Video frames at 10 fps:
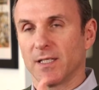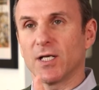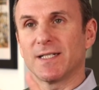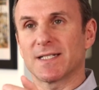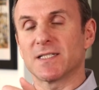Yeah,
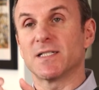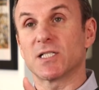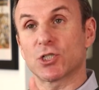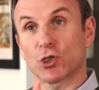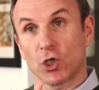it doesn't
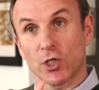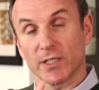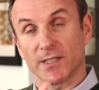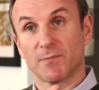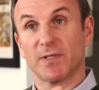destroy
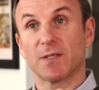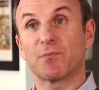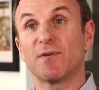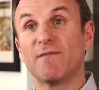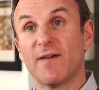it, but
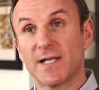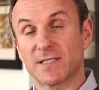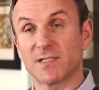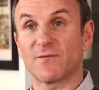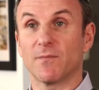it
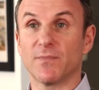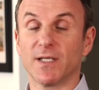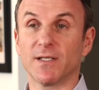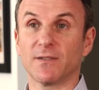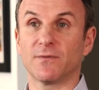prevents it from
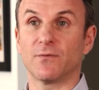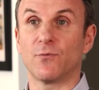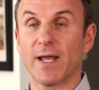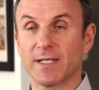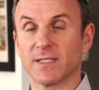being
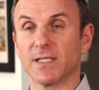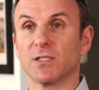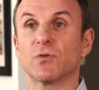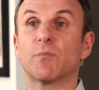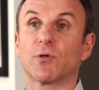read into a